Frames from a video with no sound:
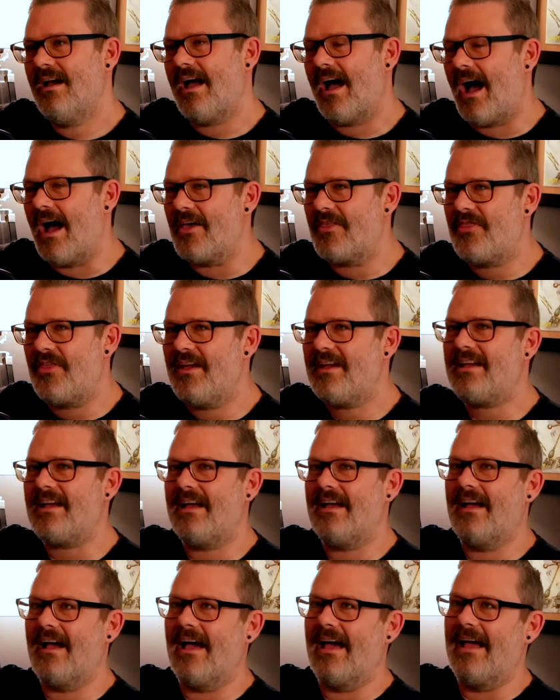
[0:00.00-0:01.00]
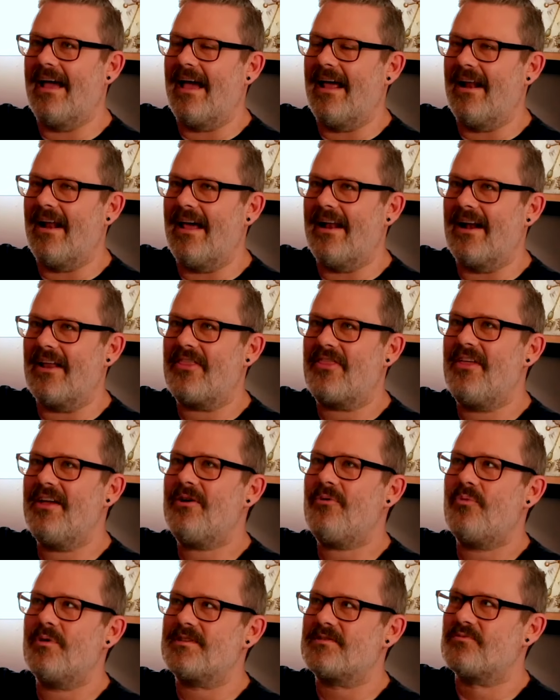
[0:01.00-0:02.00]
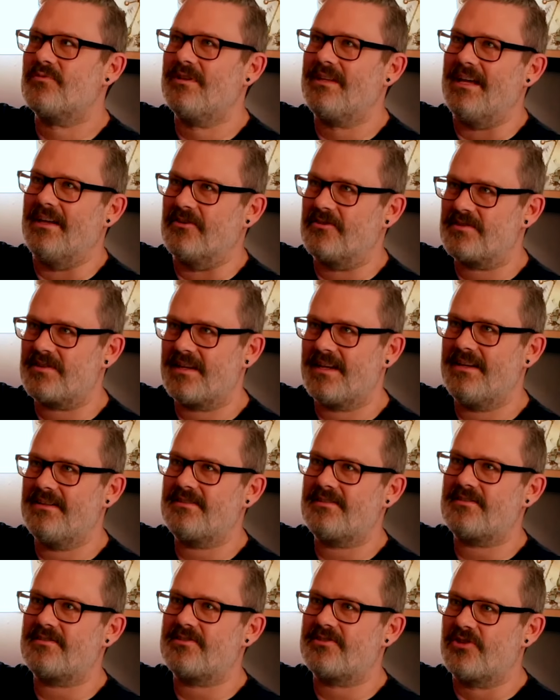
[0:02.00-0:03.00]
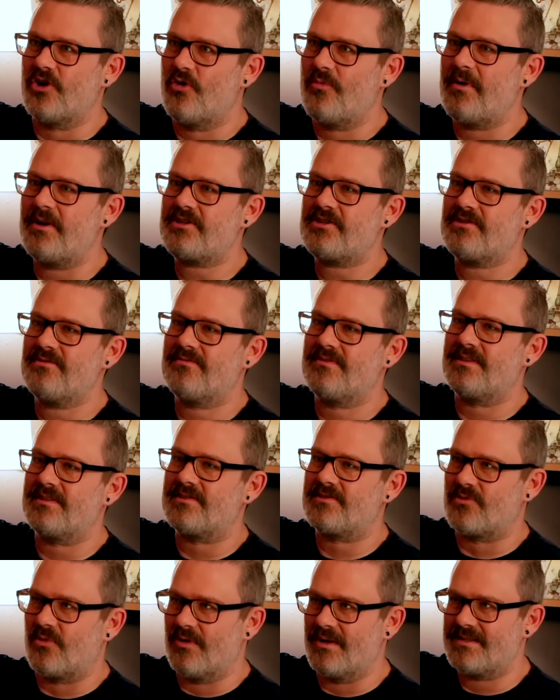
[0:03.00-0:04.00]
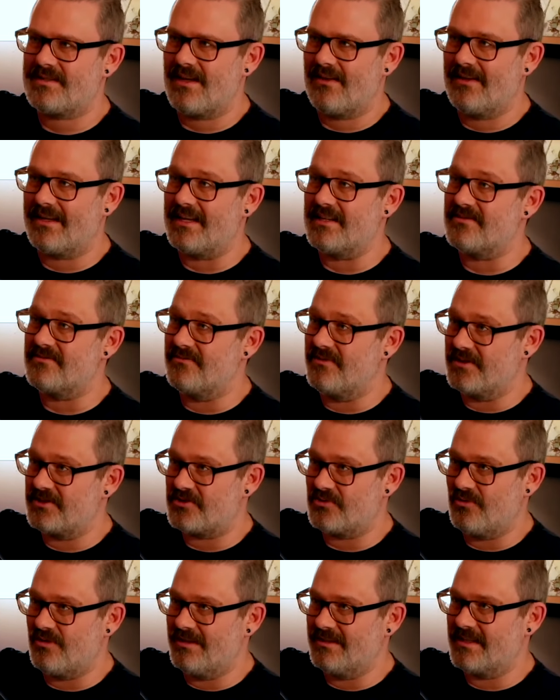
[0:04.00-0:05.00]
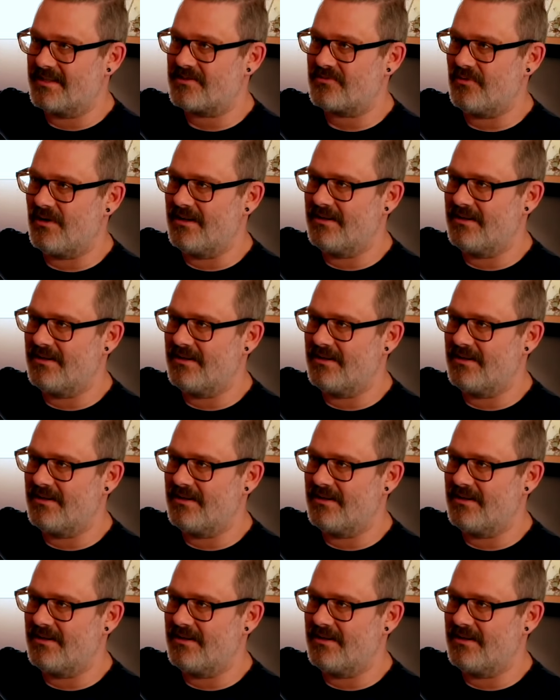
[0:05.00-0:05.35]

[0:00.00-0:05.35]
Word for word: I think, and I think what's really interesting is so much of the storytelling is visual in this one,